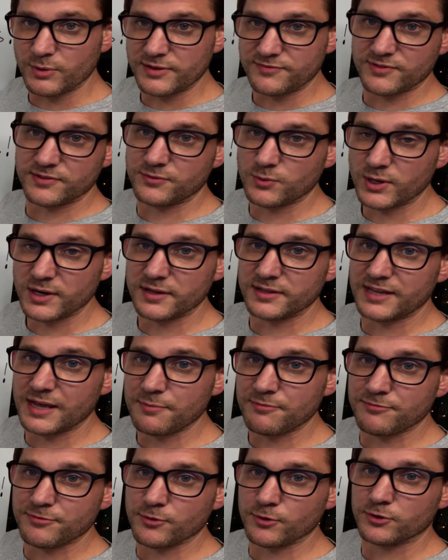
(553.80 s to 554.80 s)
we've done a
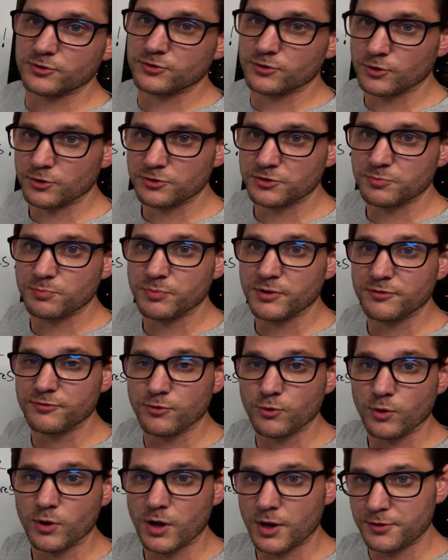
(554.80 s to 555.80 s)
depth first search, but
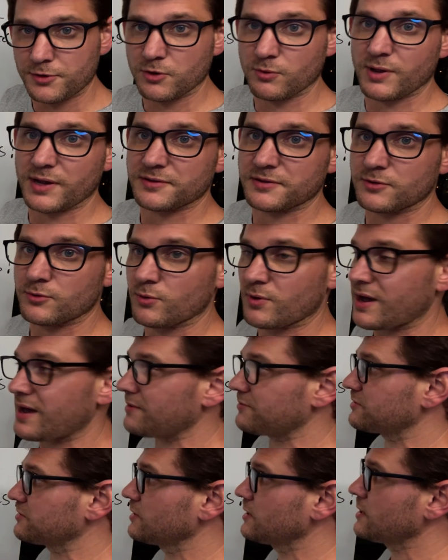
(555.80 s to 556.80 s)
for undirected
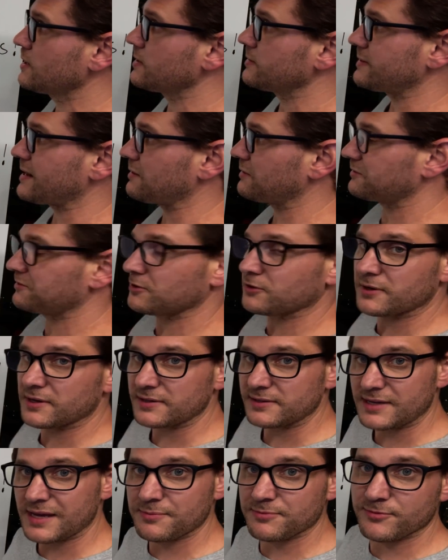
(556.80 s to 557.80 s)
graphs. Now let's look
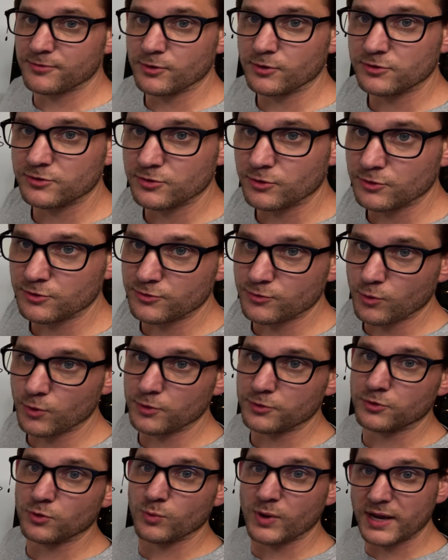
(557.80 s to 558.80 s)
at depth first search
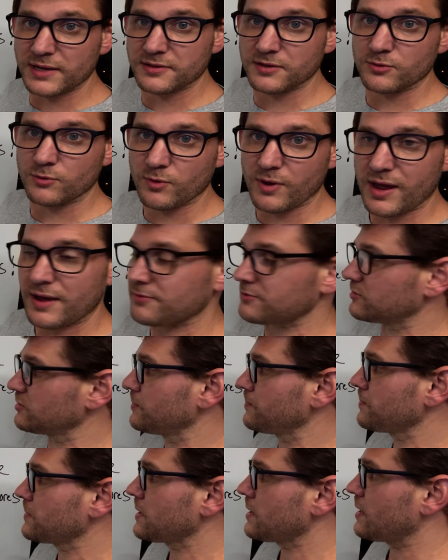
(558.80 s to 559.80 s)
for directed graphs.